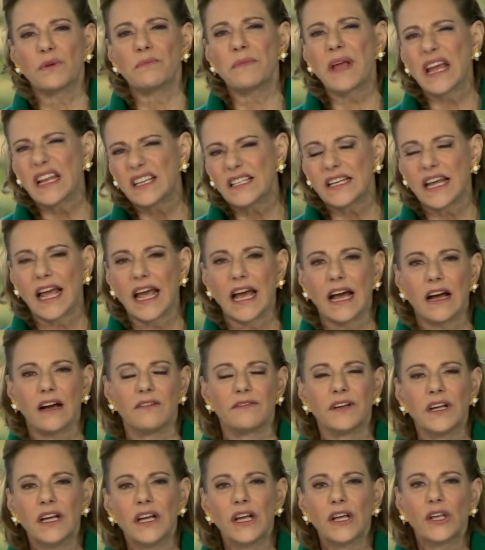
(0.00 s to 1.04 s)
were meant to
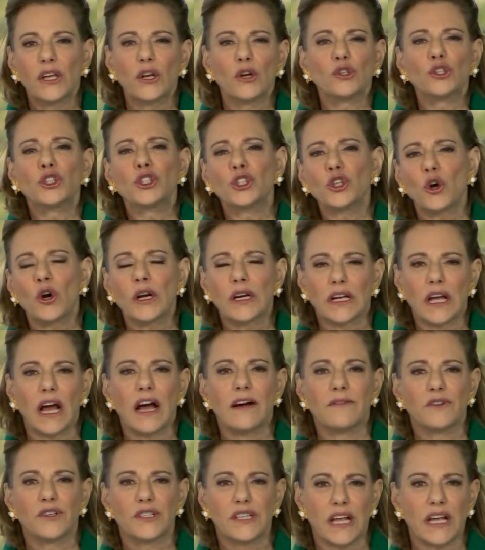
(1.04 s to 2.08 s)
have, you know, short
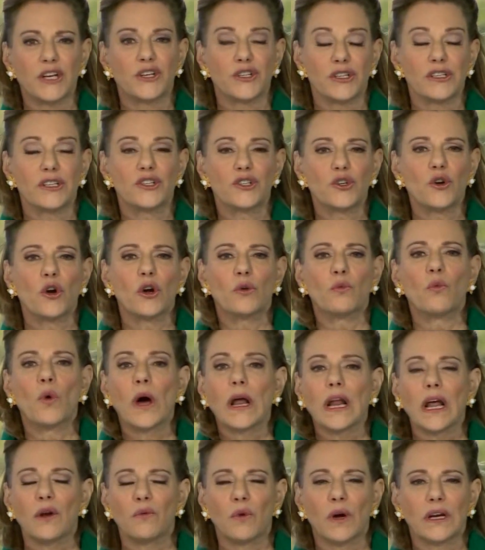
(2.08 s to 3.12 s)
conversations, short
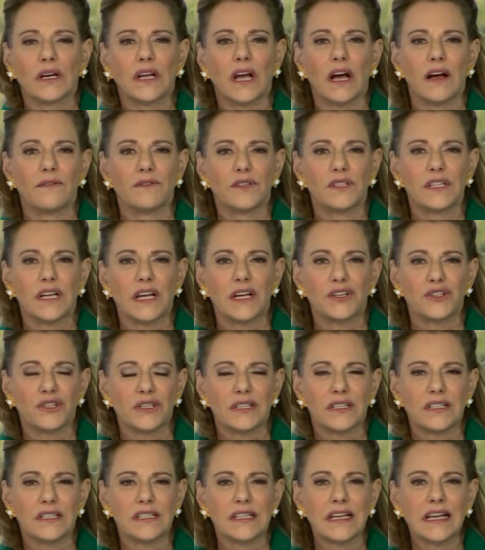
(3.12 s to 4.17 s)
one-on-one
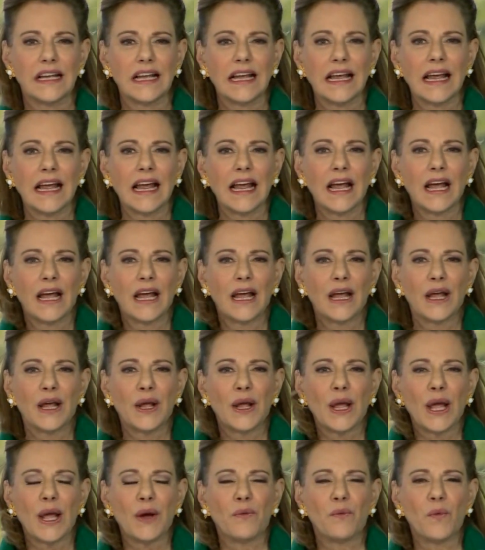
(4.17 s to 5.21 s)
conversations.
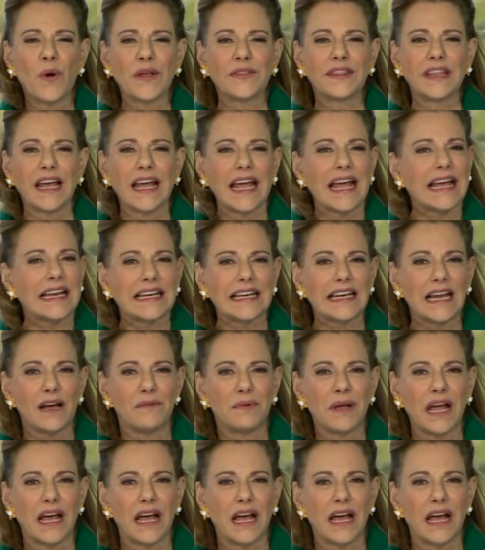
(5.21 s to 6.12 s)
What they ended up